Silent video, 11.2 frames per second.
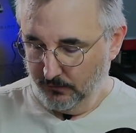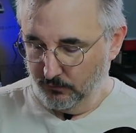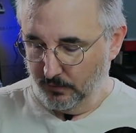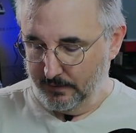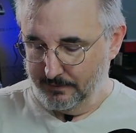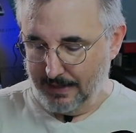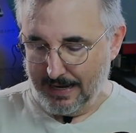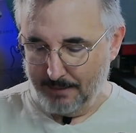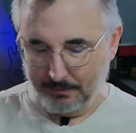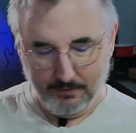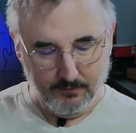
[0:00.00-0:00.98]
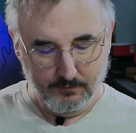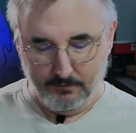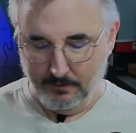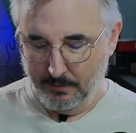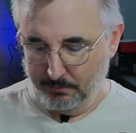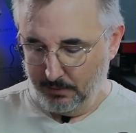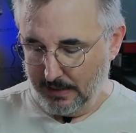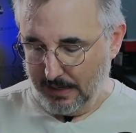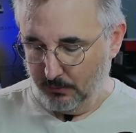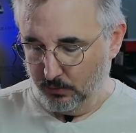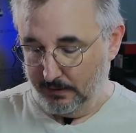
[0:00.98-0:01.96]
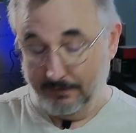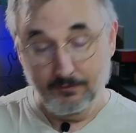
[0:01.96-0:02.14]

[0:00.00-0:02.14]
So the top is plywood.